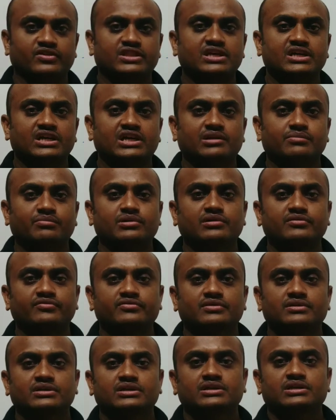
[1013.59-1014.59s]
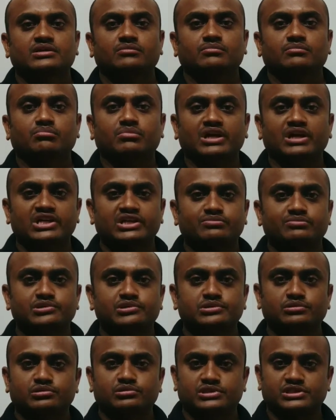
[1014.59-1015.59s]
with the help of
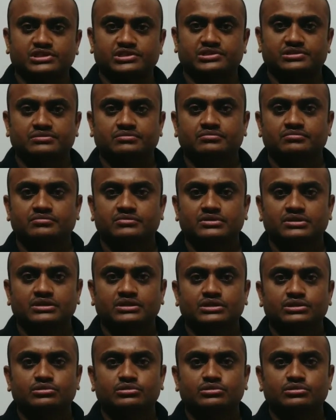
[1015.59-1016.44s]
multiple sources.